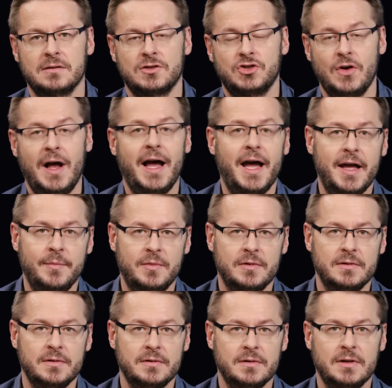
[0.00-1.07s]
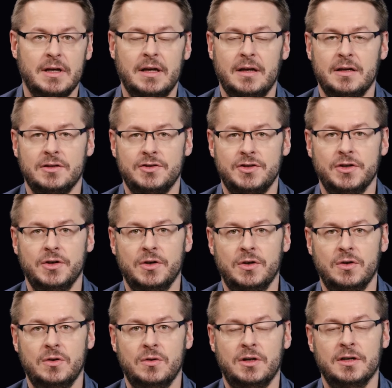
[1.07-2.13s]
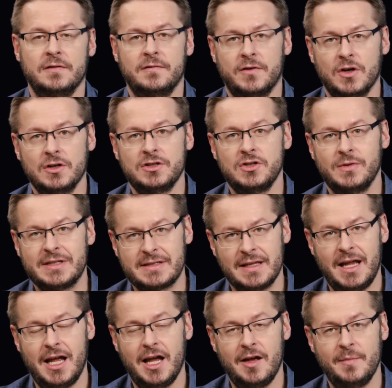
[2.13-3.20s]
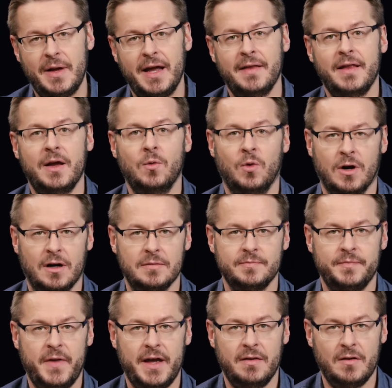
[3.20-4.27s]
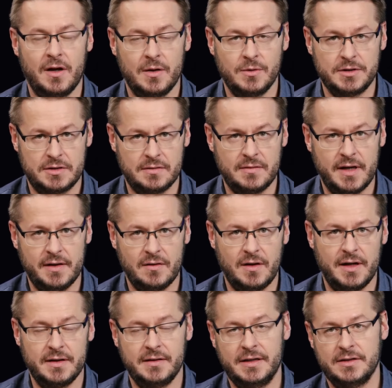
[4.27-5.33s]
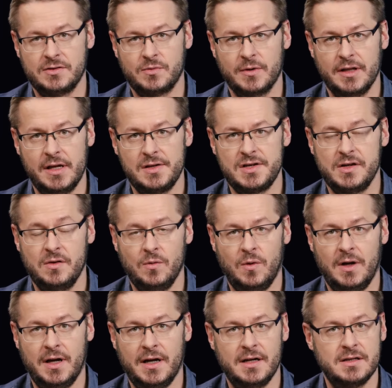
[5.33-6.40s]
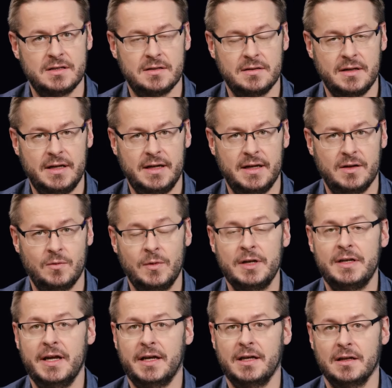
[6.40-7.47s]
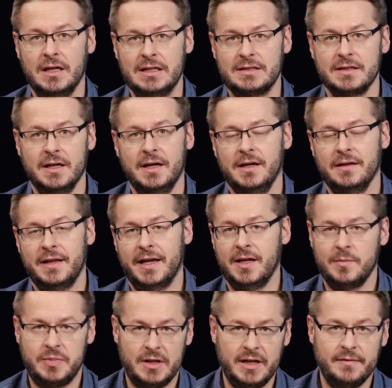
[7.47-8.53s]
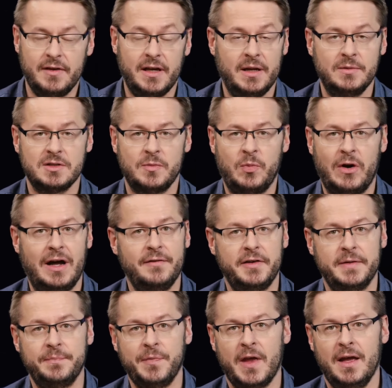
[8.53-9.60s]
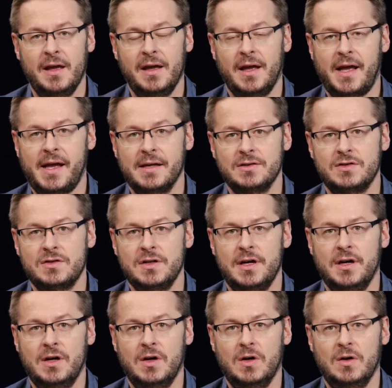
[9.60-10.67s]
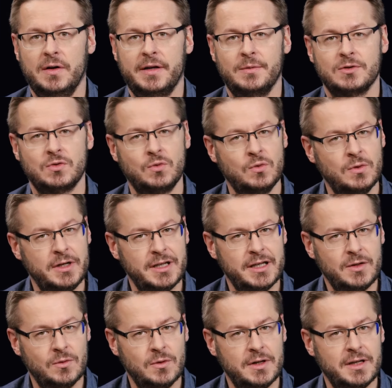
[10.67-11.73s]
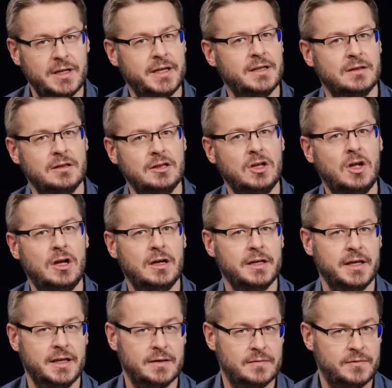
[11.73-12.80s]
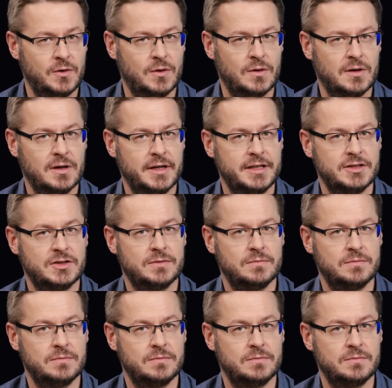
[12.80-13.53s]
tribe to convert to Islam, and they weren't. They thought his religion was ridiculous. They didn't believe that he was a prophet. And so he was really, really longing for